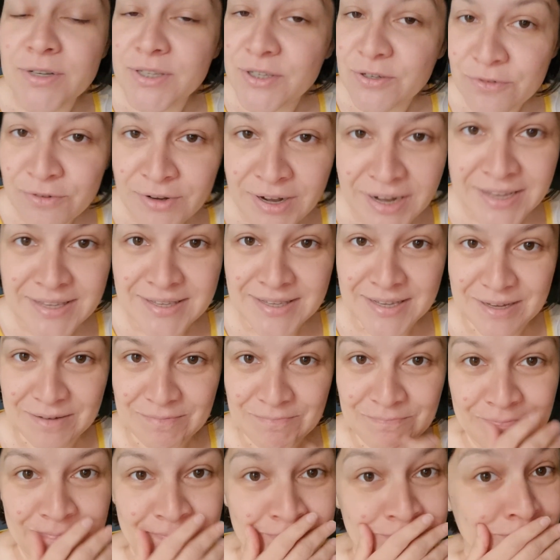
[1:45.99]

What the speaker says: was crazy.